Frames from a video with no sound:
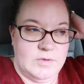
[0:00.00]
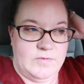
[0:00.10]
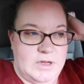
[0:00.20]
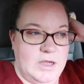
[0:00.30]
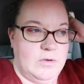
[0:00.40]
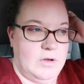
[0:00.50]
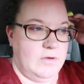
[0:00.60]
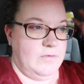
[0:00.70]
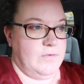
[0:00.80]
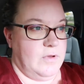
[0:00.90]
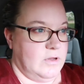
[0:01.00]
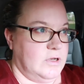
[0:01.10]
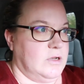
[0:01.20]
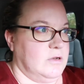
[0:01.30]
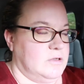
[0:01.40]
a video of
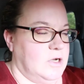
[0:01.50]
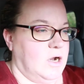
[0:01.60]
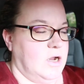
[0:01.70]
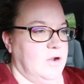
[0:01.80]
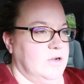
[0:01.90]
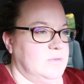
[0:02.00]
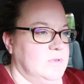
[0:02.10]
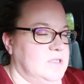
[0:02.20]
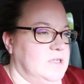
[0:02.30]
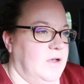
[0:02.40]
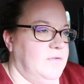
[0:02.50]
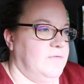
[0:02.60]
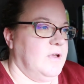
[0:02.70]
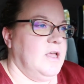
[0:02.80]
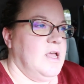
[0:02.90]
Target Christmas stuff.
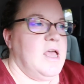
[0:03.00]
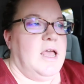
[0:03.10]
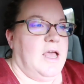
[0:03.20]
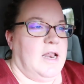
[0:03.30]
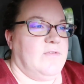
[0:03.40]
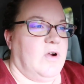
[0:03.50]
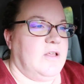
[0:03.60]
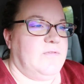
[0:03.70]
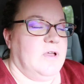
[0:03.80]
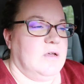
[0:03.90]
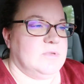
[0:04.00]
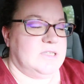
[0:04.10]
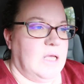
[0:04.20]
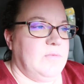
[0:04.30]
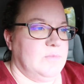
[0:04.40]
And I've already filmed
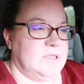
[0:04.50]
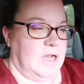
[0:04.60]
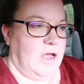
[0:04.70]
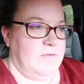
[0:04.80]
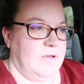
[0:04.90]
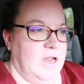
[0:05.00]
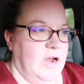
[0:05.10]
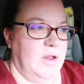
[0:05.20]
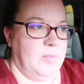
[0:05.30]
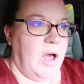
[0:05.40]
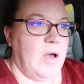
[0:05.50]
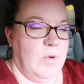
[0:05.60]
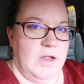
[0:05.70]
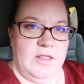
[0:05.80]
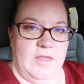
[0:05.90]
some stuff and I already bought
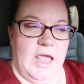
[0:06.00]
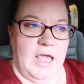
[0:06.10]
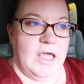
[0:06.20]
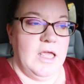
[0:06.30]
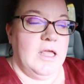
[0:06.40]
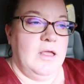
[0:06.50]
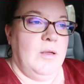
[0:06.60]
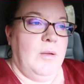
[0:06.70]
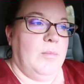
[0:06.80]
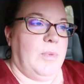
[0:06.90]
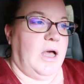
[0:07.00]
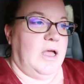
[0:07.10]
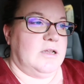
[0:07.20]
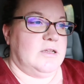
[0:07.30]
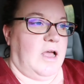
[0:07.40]
one thing, but
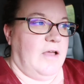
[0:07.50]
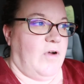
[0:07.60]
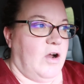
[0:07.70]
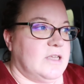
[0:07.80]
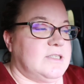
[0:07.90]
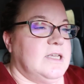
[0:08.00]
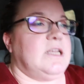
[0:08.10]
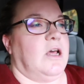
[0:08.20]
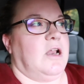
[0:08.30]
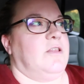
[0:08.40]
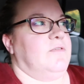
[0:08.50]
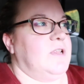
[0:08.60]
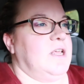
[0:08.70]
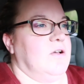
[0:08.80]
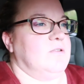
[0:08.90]
I've already seen on other
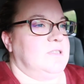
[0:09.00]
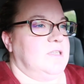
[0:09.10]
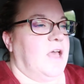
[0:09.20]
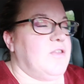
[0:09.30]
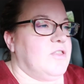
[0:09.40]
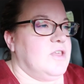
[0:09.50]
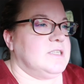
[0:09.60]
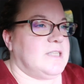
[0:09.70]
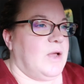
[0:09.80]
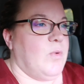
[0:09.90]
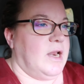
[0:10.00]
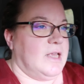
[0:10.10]
videos the other things that I wanna